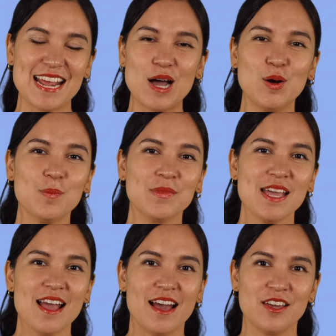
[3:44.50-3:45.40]
And
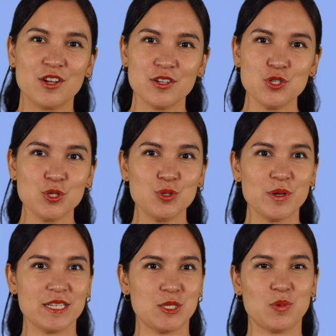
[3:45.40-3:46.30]
now, I encourage
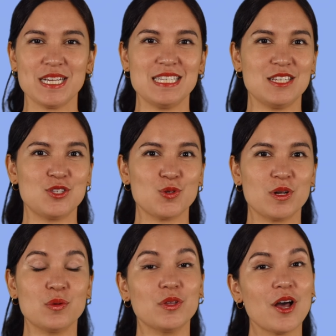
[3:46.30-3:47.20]
you to express this
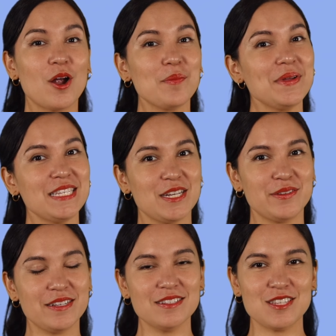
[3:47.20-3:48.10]
story with art
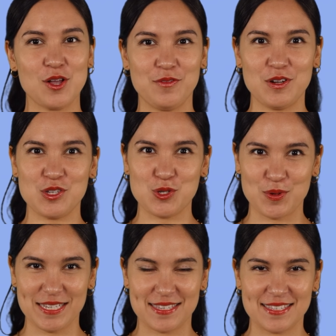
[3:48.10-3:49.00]
materials of your
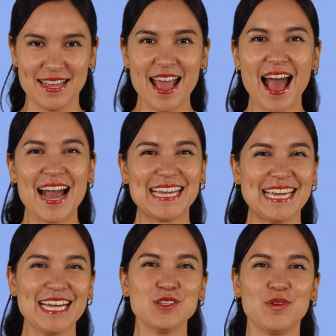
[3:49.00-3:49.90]
choice.
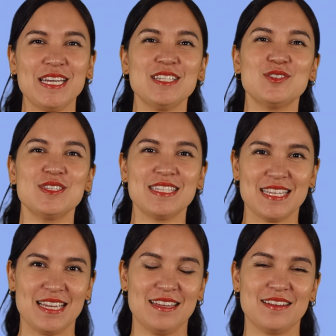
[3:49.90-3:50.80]
I can't wait to
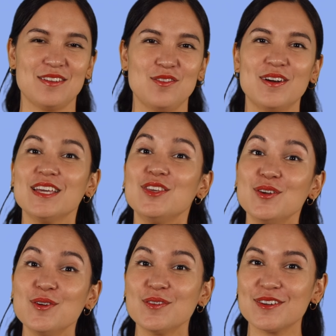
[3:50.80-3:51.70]
see what
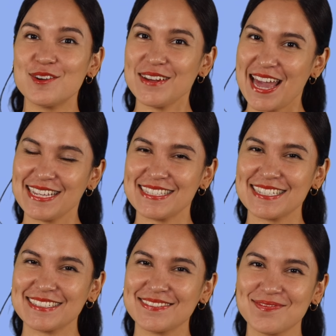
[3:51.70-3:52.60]
you
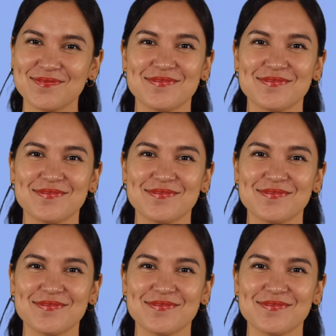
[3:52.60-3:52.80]
create.